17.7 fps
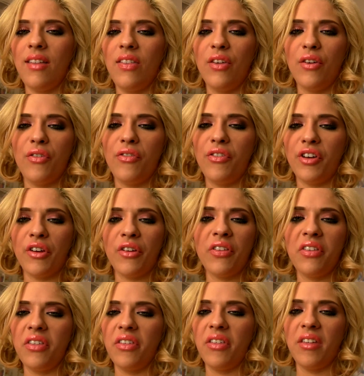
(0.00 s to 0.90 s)
The
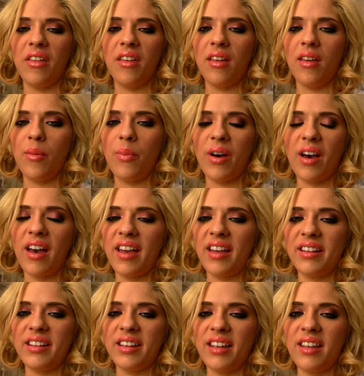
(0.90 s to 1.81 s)
filth
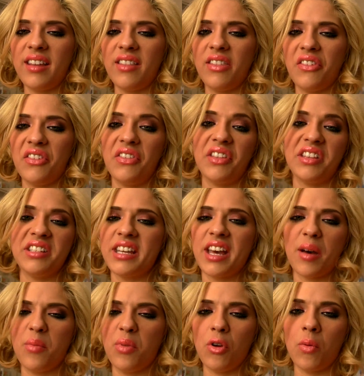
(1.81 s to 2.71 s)
behind it, the
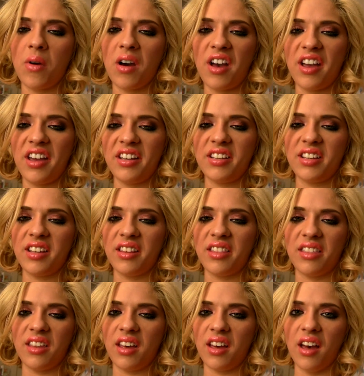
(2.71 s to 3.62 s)
taboo behind
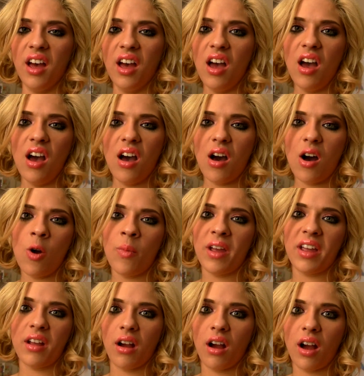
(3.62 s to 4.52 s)
it, the, oh
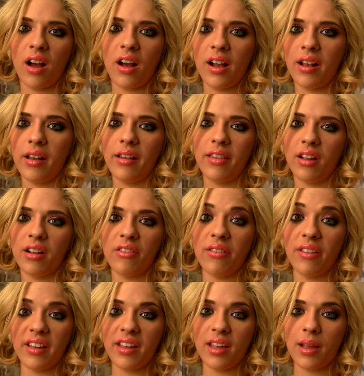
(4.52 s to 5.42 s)
my God, they're
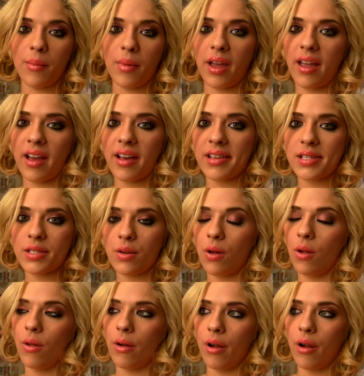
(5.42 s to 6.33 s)
licking my
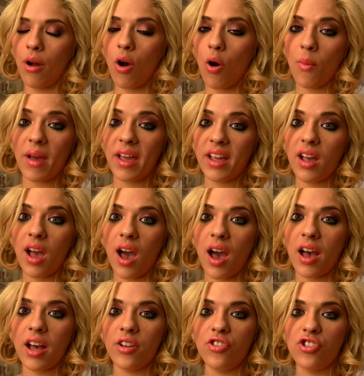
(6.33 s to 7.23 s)
asshole, or oh my
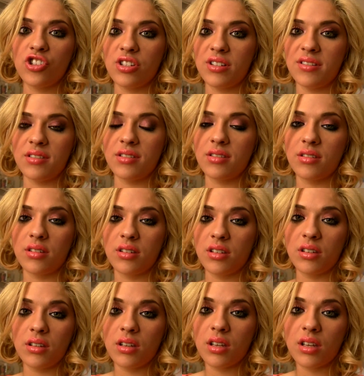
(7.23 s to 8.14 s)
God, she's
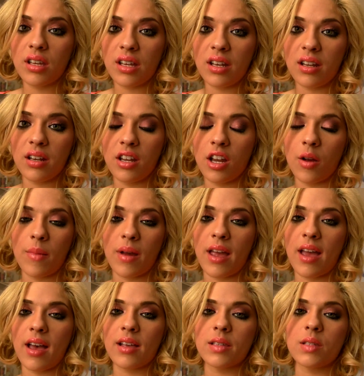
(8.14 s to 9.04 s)
getting near my
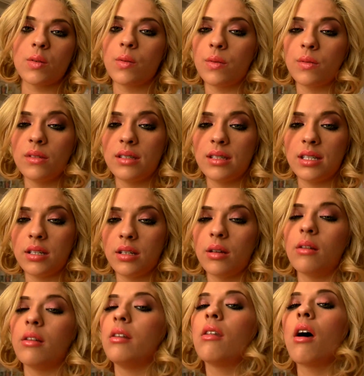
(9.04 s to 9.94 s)
asshole
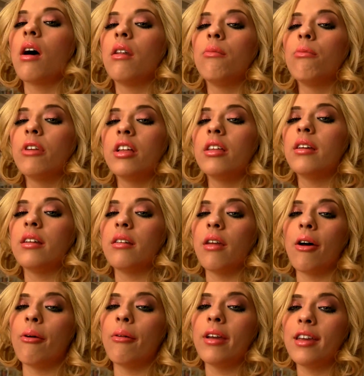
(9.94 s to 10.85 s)
deal, and not really
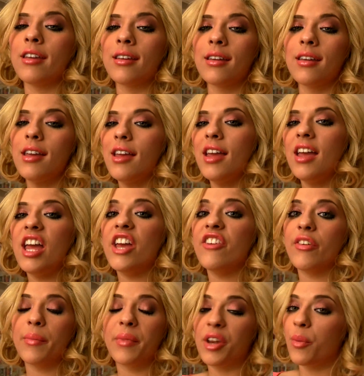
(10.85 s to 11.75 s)
knowing
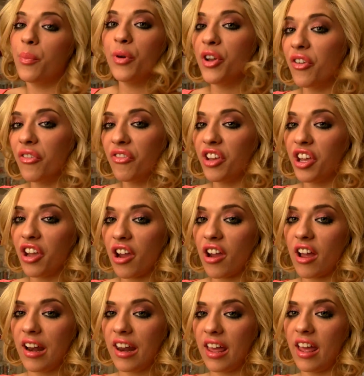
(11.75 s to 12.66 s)
if I'm going to put a finger
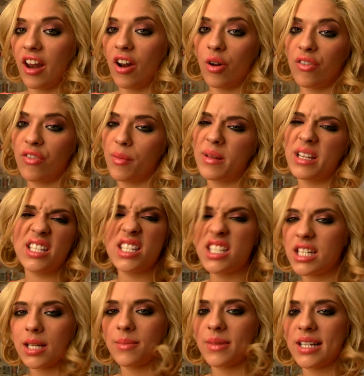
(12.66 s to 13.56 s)
in it, or if I'm going to
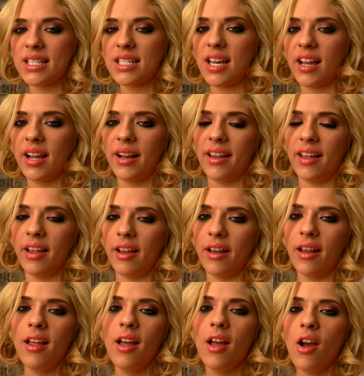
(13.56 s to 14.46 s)
stick my tongue in
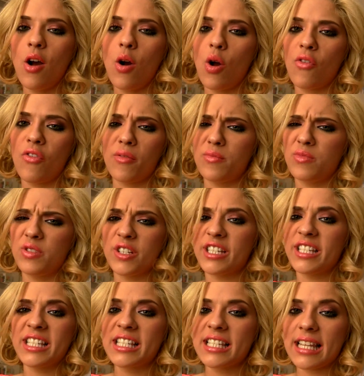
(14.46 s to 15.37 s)
it, or if I'm
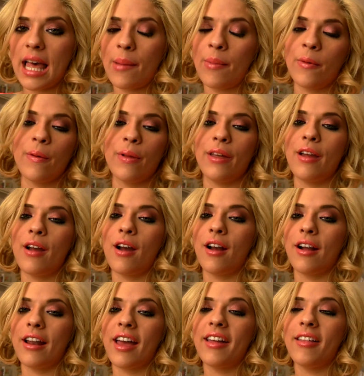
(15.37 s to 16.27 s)
going to slap it really
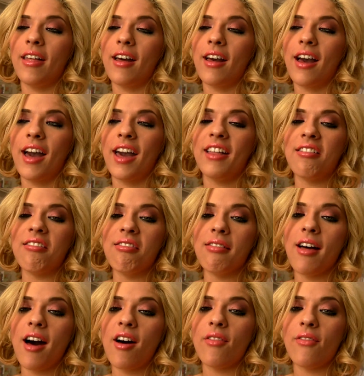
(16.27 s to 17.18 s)
hard. I
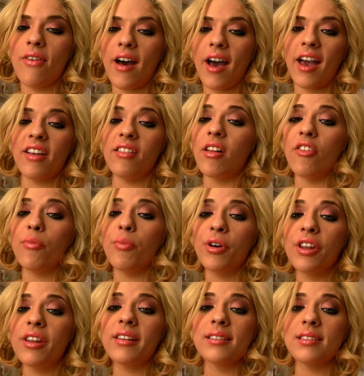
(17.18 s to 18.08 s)
love that. I love
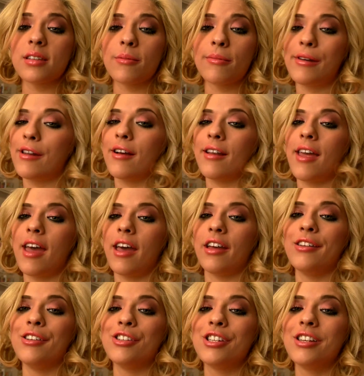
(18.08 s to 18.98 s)
putting someone on
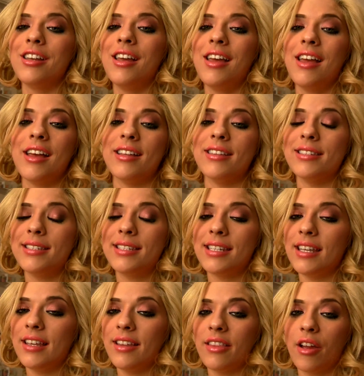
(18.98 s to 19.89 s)
edge and
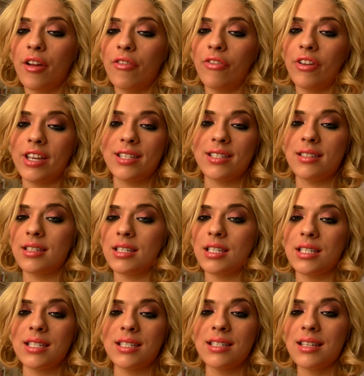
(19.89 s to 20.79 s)
seeing their
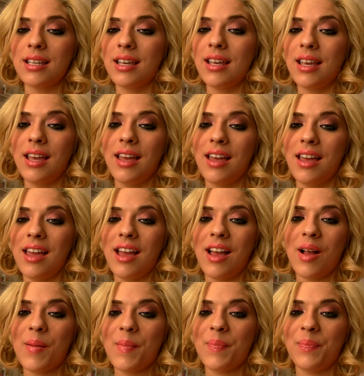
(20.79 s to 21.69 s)
faces. I bet you've
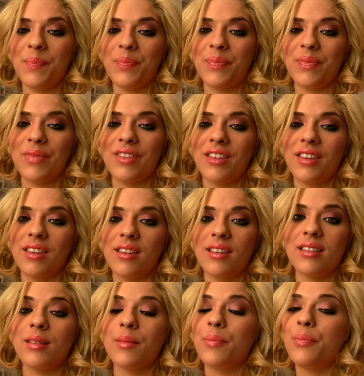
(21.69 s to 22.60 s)
done that to boys before,
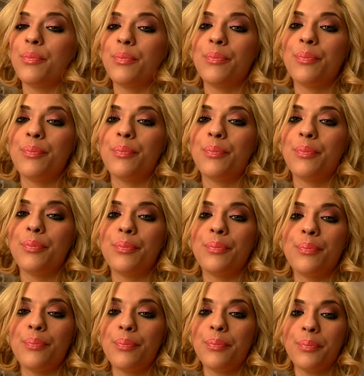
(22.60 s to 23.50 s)
haven't you? Where they squirm
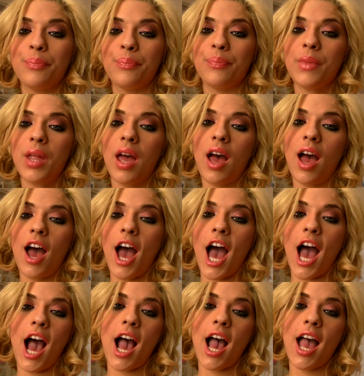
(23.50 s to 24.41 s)
and squeal and try
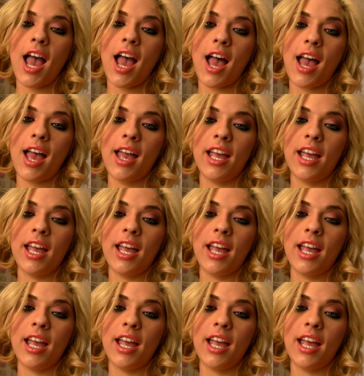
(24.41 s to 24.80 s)
to get away from you?